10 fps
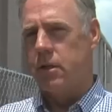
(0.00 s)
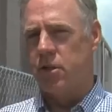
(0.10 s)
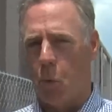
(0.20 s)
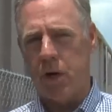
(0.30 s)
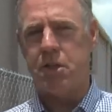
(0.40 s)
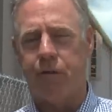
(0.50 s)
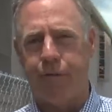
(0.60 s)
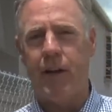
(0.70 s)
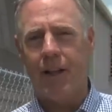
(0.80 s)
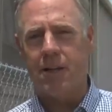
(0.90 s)
So, what does it
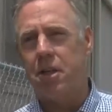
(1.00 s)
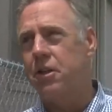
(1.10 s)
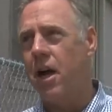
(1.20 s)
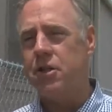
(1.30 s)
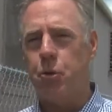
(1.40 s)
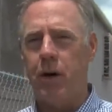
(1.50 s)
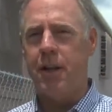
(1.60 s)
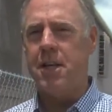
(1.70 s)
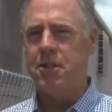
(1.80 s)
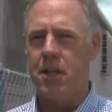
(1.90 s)
feel like to touch one
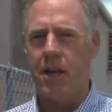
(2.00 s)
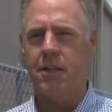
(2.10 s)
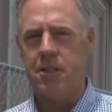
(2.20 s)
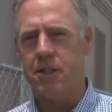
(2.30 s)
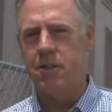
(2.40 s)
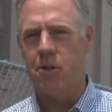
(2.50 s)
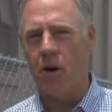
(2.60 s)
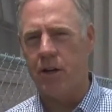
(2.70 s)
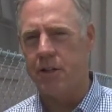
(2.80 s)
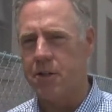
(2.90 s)
of these things?
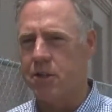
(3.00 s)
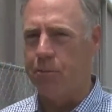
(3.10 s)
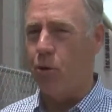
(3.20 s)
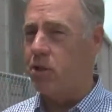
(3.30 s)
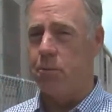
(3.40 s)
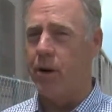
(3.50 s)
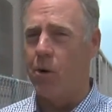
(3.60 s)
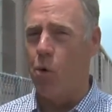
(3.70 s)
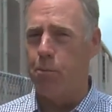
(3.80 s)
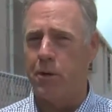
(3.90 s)
Sorry to disappoint you, but I
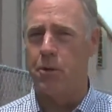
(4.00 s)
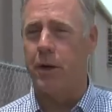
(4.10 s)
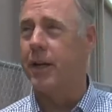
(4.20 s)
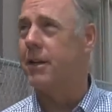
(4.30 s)
won't be doing a